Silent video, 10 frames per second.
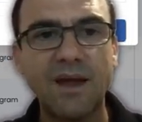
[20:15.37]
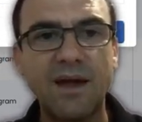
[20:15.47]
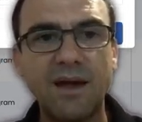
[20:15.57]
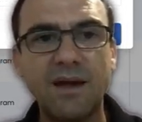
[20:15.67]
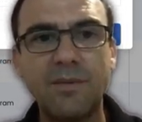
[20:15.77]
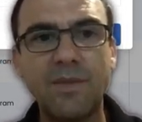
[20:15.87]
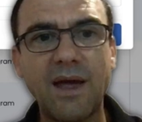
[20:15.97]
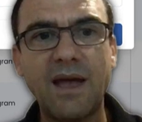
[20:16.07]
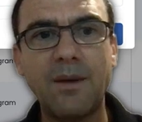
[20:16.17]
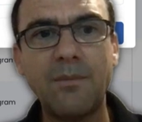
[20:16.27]

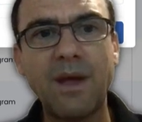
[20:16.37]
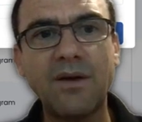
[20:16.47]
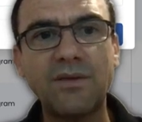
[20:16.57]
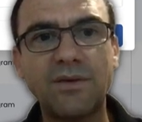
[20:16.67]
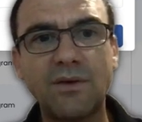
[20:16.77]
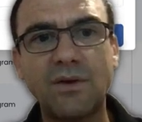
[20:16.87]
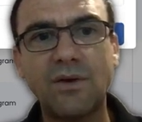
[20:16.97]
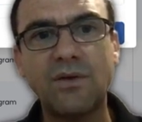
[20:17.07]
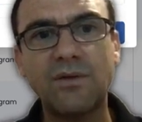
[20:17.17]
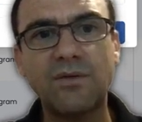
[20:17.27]
an amount
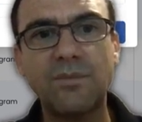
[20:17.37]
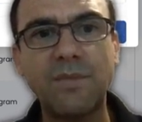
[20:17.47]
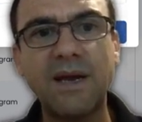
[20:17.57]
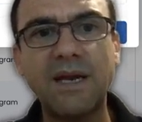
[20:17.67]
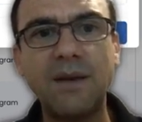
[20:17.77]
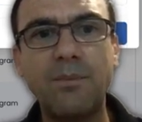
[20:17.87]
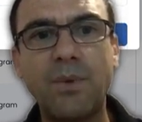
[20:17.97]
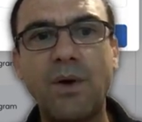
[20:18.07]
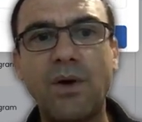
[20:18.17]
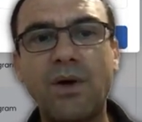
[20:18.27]
of money
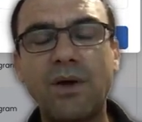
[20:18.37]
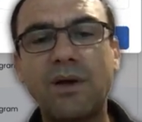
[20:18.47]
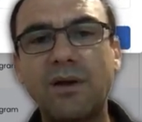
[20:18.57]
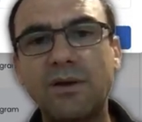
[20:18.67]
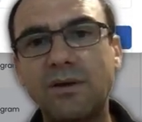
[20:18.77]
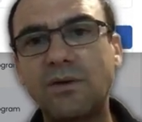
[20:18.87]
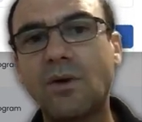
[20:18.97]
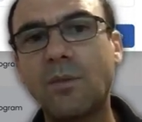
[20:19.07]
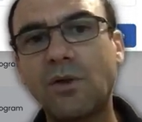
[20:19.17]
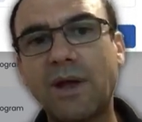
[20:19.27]
per
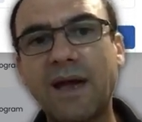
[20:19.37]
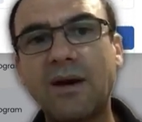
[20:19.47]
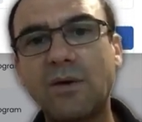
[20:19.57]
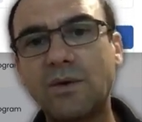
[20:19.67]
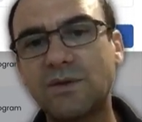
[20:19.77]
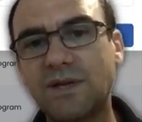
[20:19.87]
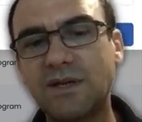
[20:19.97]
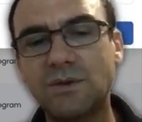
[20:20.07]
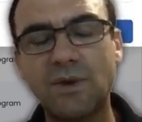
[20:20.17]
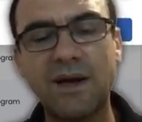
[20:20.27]
nominal hour or
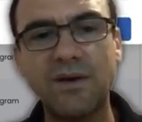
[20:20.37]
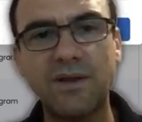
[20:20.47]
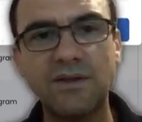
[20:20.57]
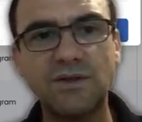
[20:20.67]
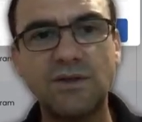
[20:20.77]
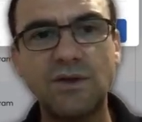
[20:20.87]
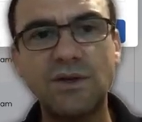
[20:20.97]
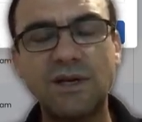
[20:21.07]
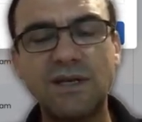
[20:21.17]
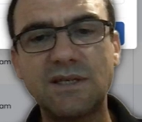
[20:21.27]
scheduled hour that the
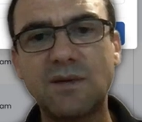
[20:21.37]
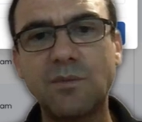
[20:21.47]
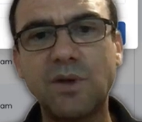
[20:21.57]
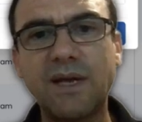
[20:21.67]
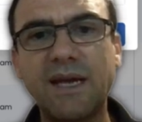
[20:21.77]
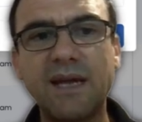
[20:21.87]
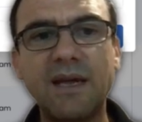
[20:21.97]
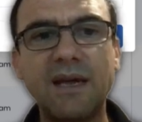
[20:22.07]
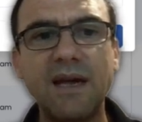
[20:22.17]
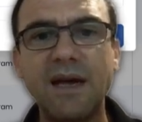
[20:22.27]
student is
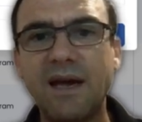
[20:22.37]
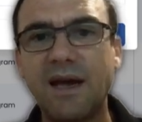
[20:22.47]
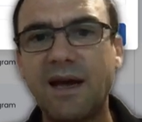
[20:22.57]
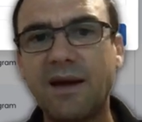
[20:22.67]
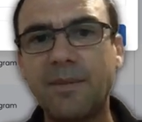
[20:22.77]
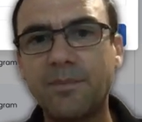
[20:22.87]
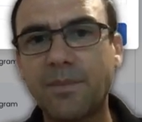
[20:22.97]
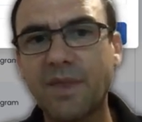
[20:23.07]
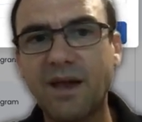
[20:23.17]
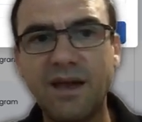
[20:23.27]
completing.
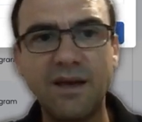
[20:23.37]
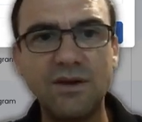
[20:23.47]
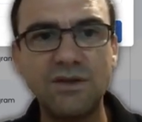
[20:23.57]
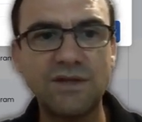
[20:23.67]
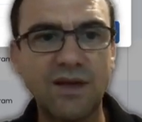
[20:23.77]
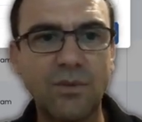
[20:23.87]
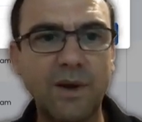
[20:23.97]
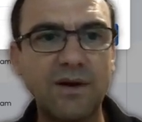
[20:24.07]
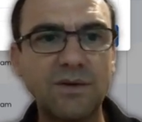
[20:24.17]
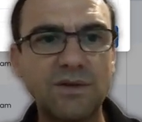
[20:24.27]
In New South
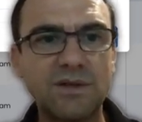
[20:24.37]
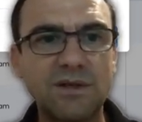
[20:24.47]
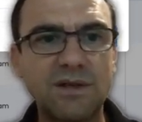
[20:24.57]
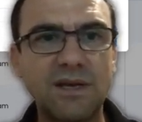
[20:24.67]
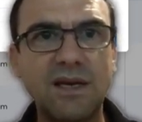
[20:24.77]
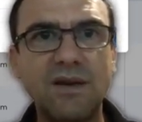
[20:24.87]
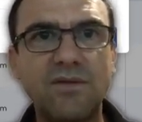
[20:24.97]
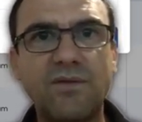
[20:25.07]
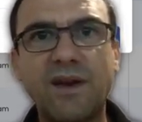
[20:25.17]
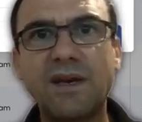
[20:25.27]
Wales, the
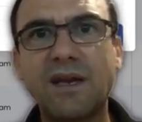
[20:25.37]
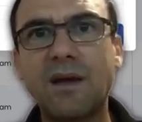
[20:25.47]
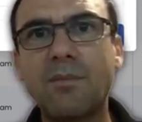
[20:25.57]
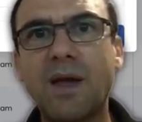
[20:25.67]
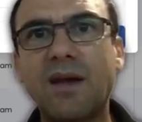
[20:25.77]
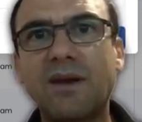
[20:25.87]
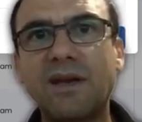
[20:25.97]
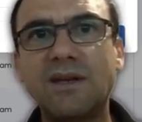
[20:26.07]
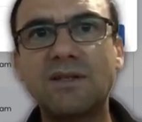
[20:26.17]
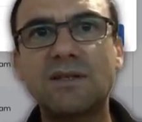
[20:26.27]
funding amount
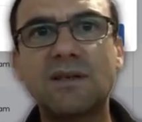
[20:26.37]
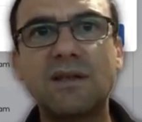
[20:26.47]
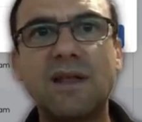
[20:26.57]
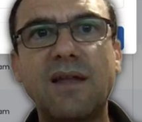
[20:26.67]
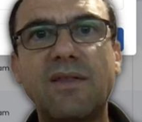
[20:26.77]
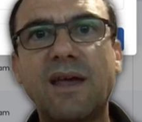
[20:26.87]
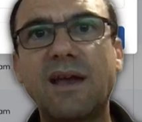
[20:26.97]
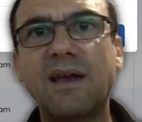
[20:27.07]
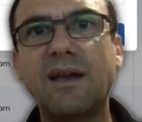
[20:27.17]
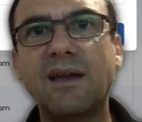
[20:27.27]
is that they